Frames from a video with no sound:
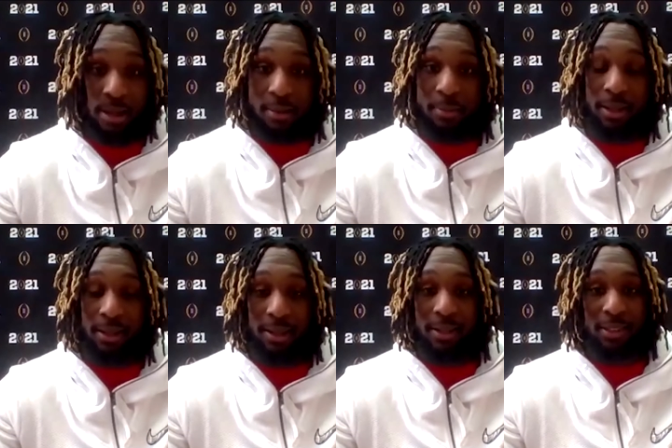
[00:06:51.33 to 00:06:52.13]
I
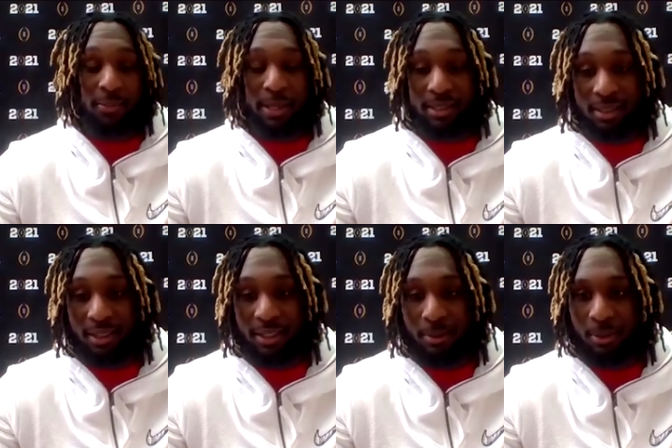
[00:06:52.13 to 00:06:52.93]
mean,
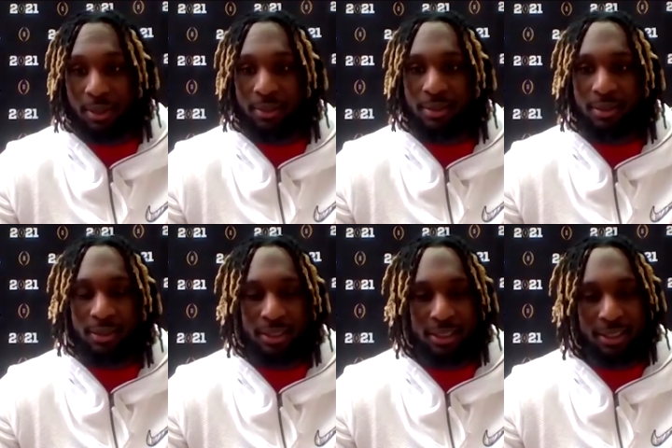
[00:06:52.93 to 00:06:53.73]
especially when
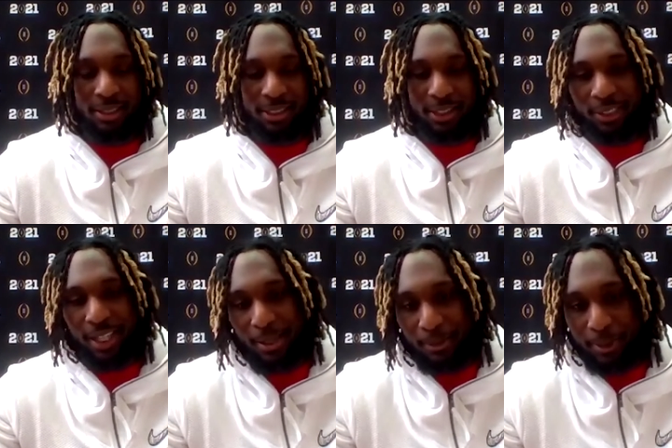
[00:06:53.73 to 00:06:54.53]
you're
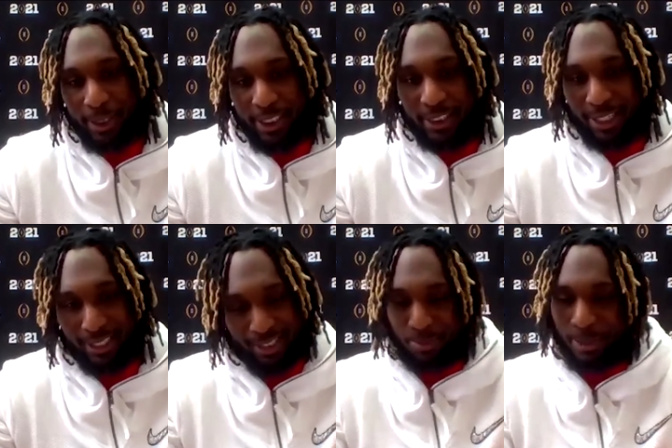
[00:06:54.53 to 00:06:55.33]
not really like
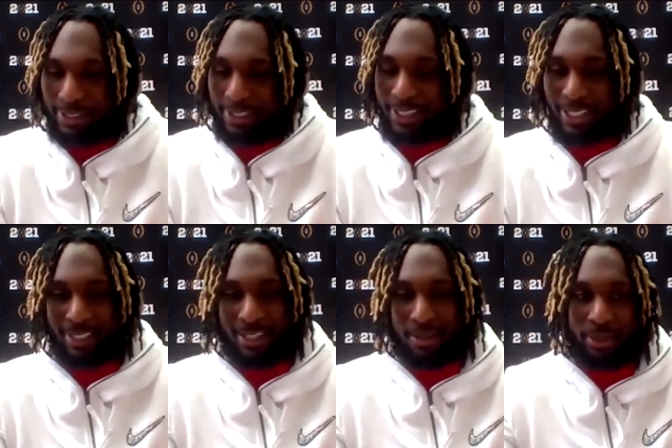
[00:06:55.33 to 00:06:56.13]
expecting
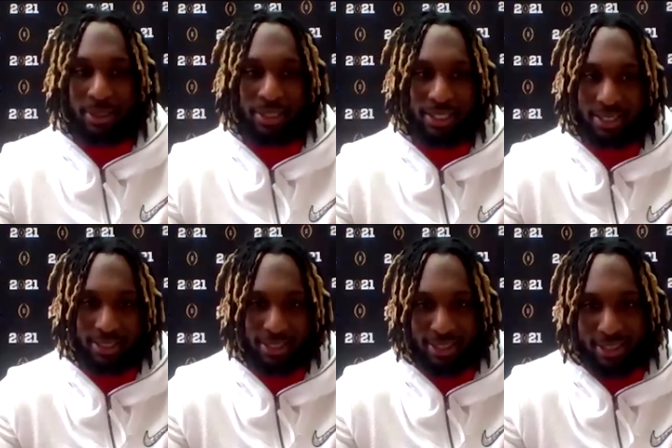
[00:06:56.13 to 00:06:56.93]
it. I mean,
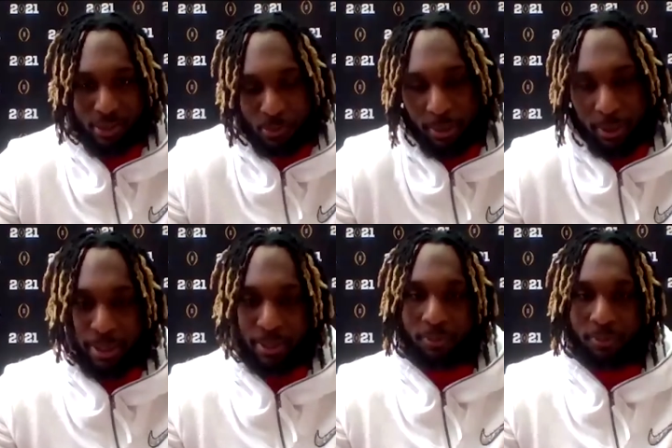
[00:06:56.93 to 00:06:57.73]
it's pretty
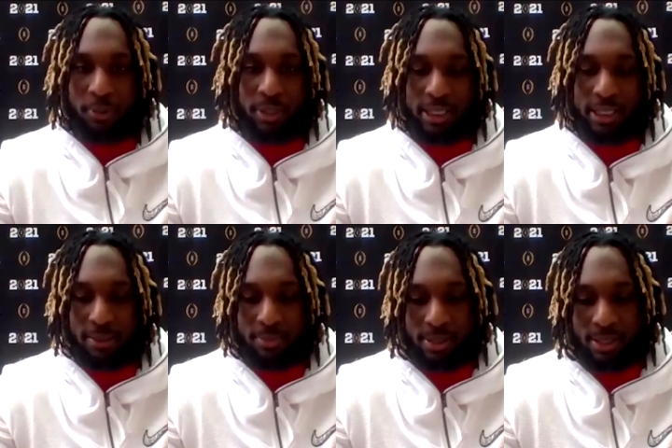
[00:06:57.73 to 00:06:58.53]
painful. And
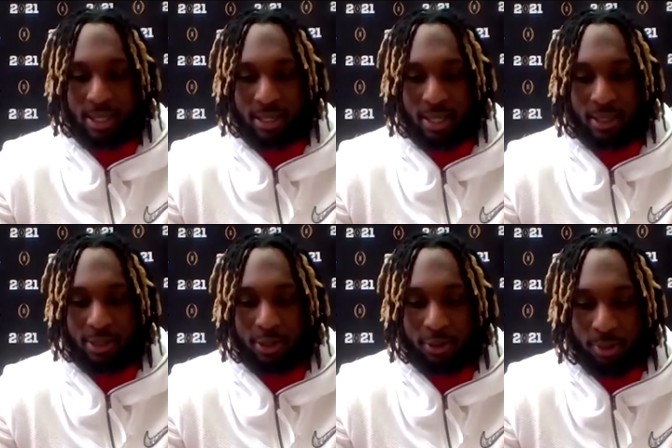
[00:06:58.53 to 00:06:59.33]
I mean, I
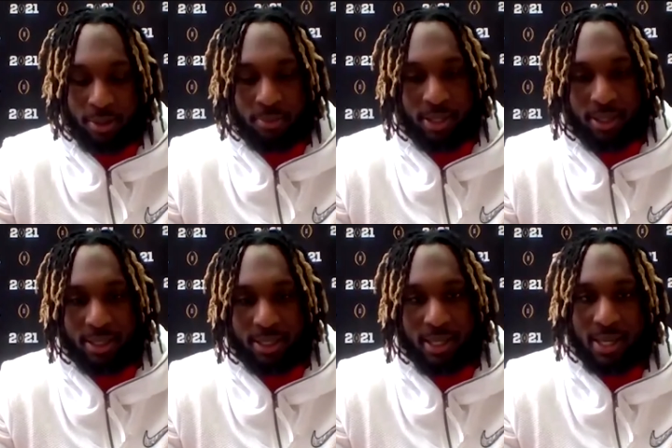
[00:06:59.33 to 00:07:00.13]
know him.
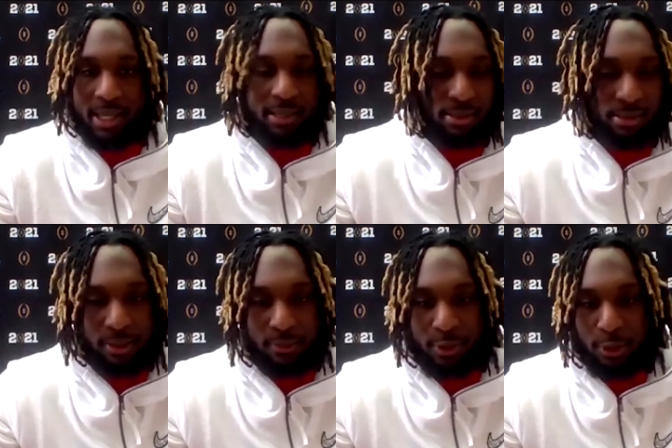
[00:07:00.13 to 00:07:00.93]
He's a
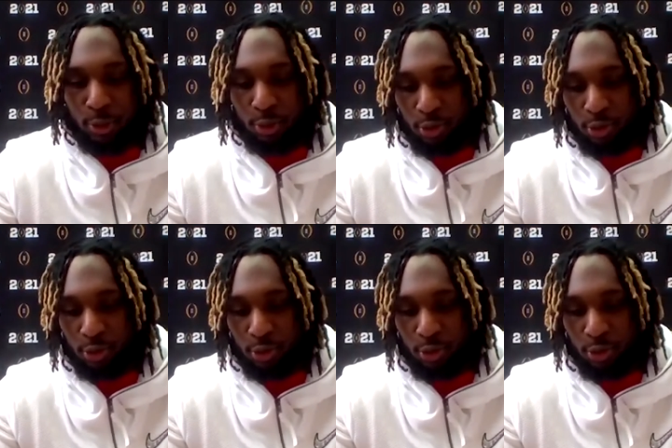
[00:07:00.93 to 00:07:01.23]
tough dude.